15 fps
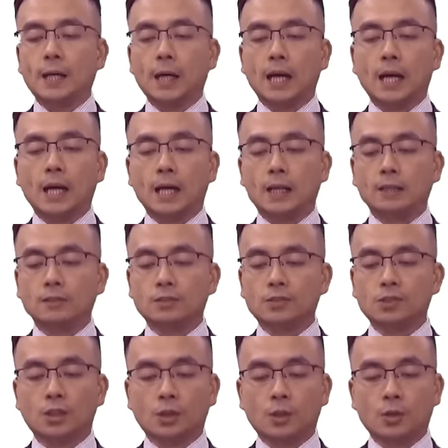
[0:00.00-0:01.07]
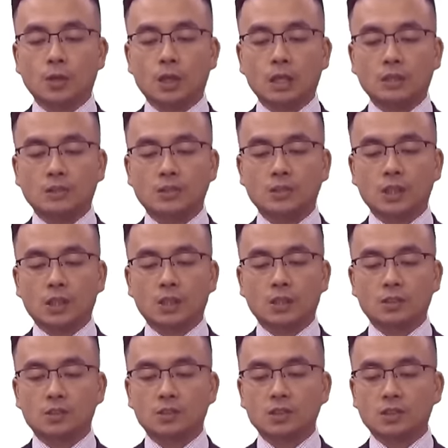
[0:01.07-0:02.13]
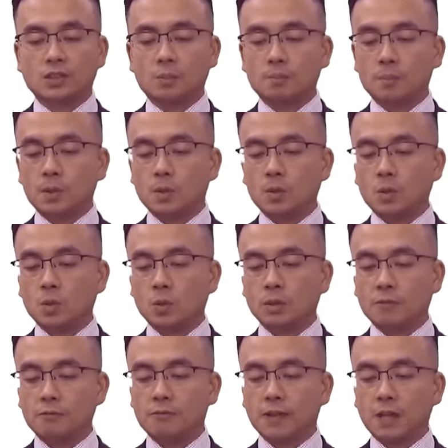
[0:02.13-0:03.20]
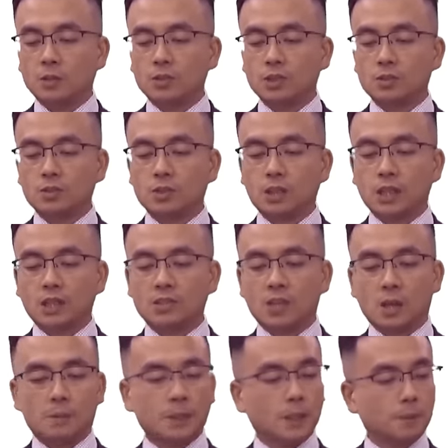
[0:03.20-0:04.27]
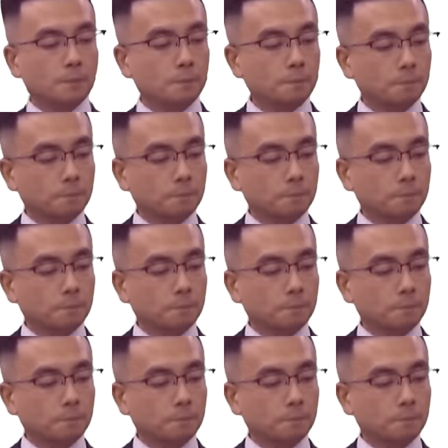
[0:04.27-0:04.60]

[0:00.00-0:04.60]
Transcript: and to insert the symbol all in thousand to the examiner.